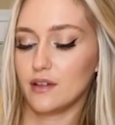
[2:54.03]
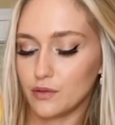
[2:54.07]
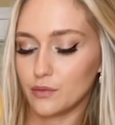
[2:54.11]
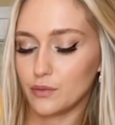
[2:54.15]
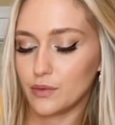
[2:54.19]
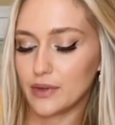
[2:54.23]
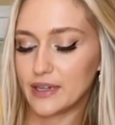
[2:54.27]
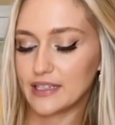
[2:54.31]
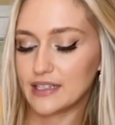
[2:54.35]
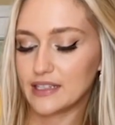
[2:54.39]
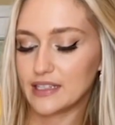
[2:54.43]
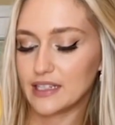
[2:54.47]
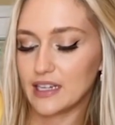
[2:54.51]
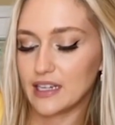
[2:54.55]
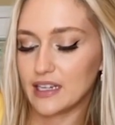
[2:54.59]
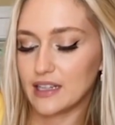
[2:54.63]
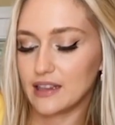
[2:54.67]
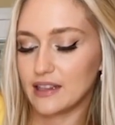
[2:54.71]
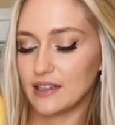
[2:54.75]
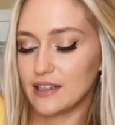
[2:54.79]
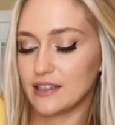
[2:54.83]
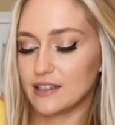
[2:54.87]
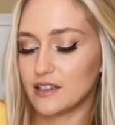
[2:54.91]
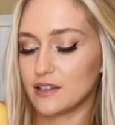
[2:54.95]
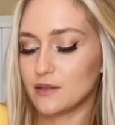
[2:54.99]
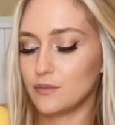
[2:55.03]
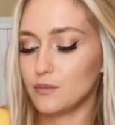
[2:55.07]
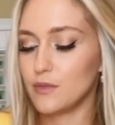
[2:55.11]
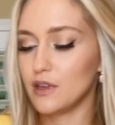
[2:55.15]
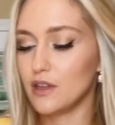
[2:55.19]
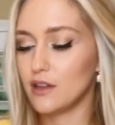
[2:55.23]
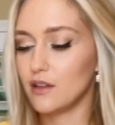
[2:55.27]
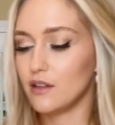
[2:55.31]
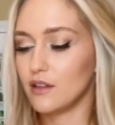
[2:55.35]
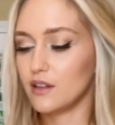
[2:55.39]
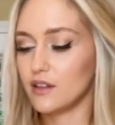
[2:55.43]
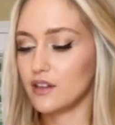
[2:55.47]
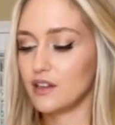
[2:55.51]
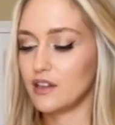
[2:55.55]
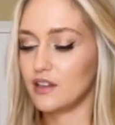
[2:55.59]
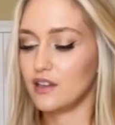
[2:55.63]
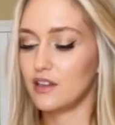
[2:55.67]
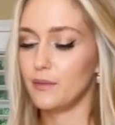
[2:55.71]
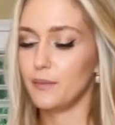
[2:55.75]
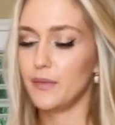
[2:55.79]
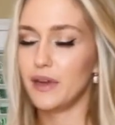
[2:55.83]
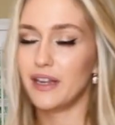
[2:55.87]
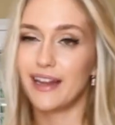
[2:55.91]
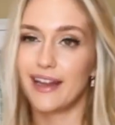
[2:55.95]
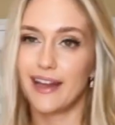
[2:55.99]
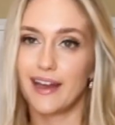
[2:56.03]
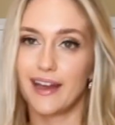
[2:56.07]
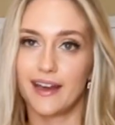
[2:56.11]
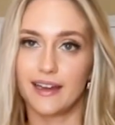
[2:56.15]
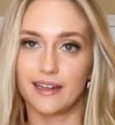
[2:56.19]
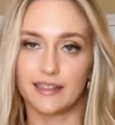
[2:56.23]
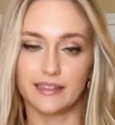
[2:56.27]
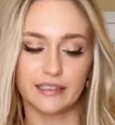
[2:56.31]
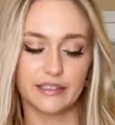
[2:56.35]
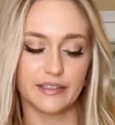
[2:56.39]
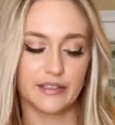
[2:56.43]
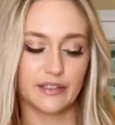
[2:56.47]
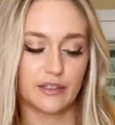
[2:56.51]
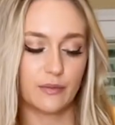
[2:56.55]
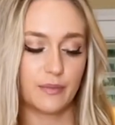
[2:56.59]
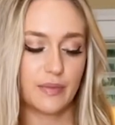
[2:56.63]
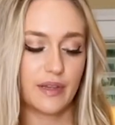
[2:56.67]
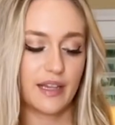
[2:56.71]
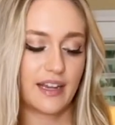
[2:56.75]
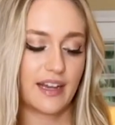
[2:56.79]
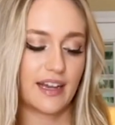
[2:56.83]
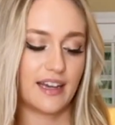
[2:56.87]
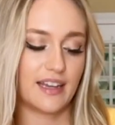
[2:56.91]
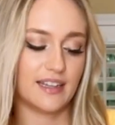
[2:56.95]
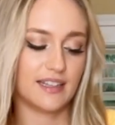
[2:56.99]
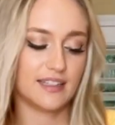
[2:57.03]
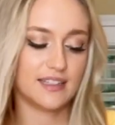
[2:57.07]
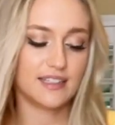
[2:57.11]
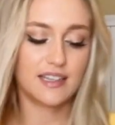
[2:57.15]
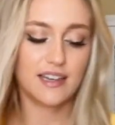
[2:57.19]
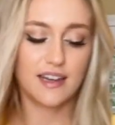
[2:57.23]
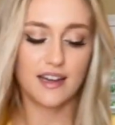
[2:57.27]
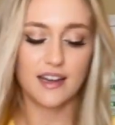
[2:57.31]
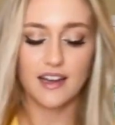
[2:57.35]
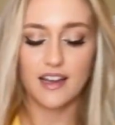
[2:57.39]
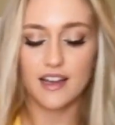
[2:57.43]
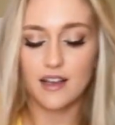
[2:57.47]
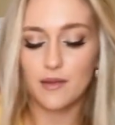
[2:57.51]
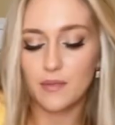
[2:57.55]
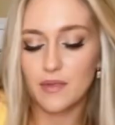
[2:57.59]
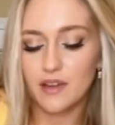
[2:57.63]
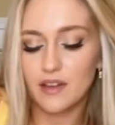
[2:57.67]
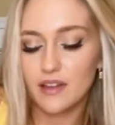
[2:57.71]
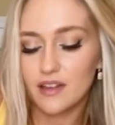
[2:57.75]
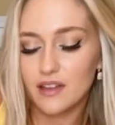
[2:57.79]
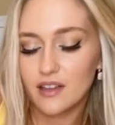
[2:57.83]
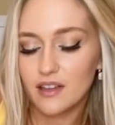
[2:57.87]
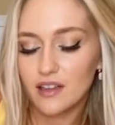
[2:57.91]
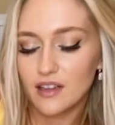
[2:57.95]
Whisk in this milk. I'm gonna add a little bit at a time.